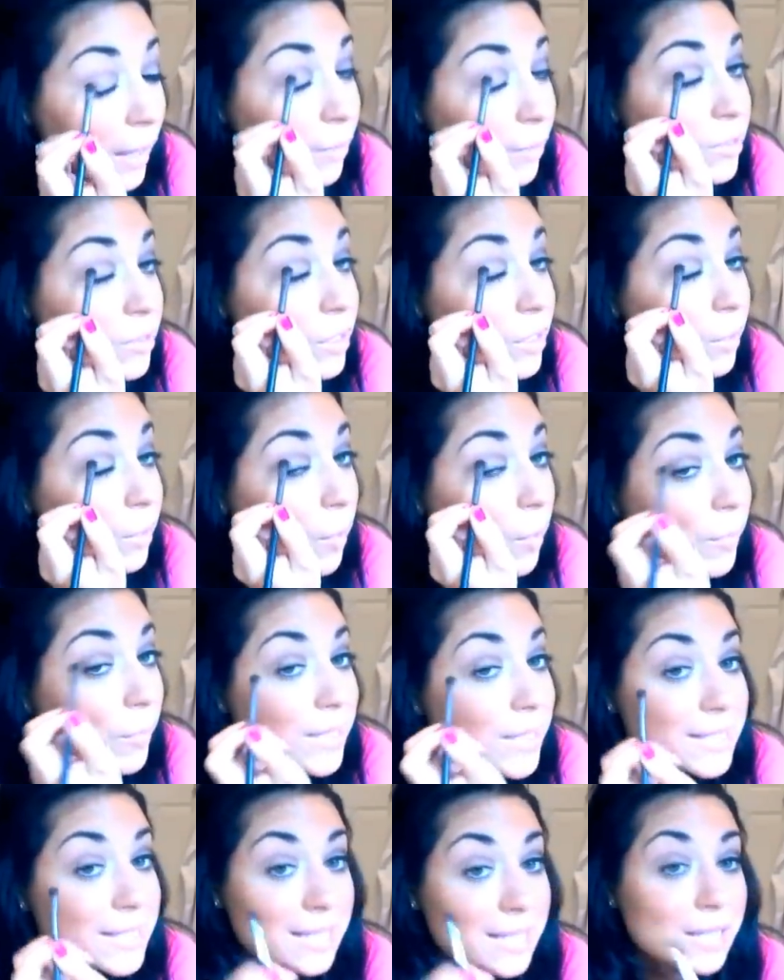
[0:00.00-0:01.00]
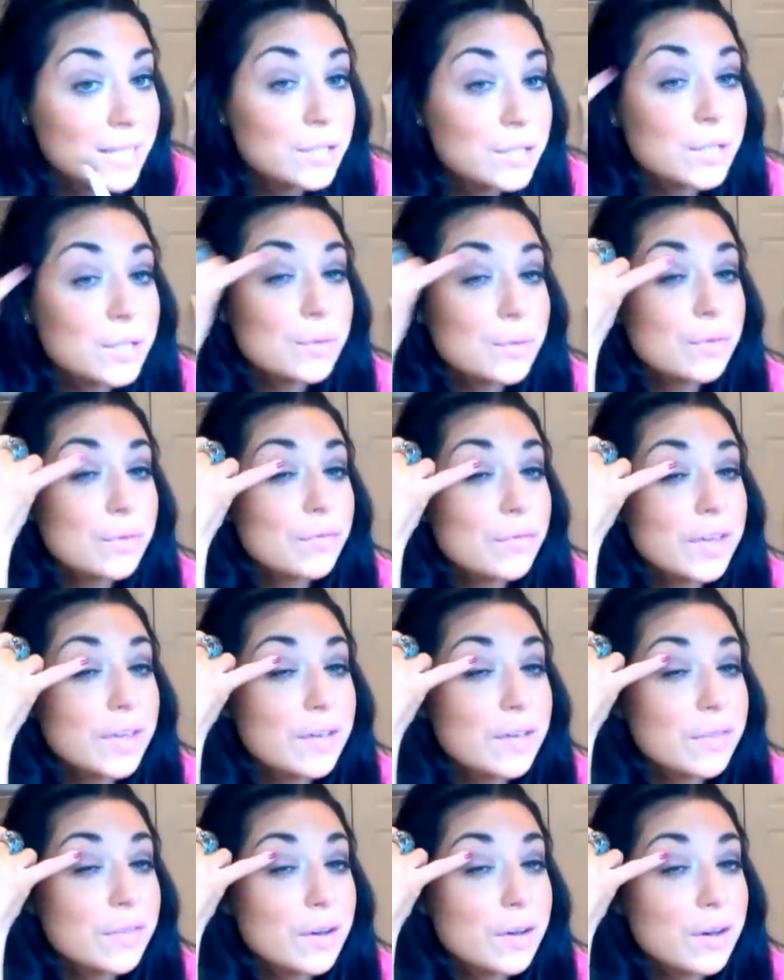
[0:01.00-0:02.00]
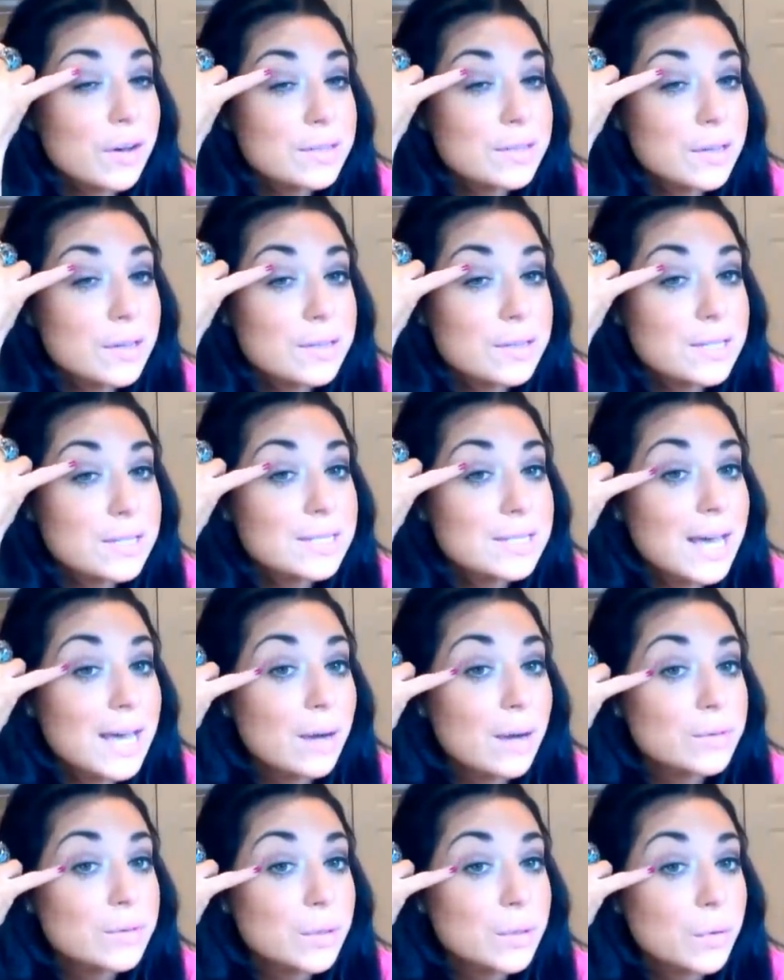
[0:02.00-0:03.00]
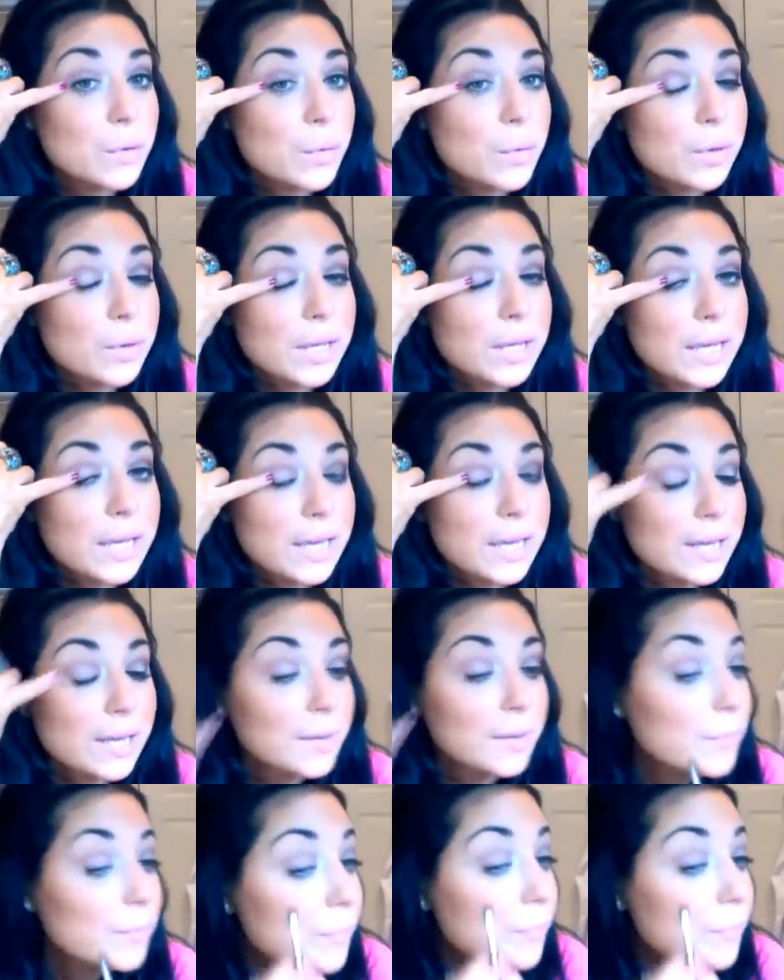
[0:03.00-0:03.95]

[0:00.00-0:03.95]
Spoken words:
I'm just going to pop this into the V of the eye, so it's this outer corner here.